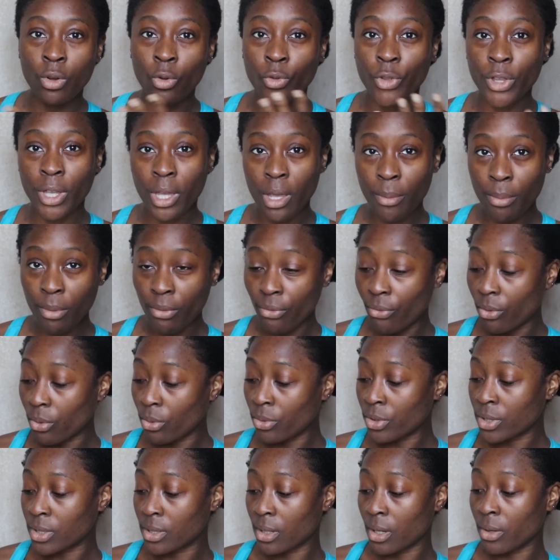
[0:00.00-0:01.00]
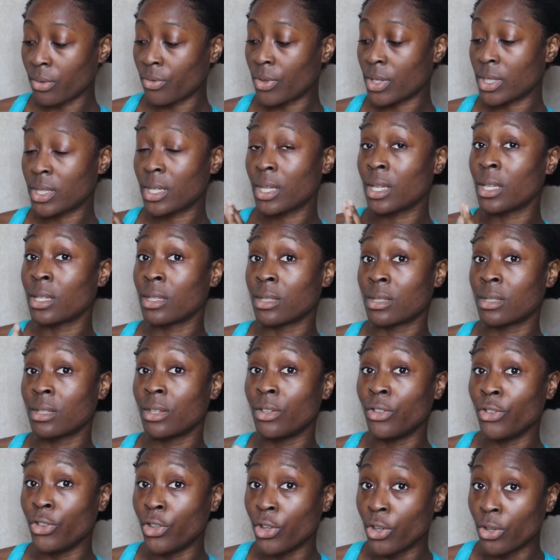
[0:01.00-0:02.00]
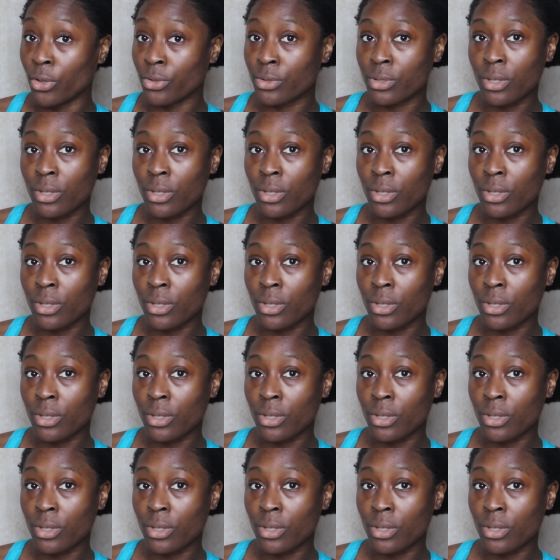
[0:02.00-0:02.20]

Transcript: or the year before, so this is new.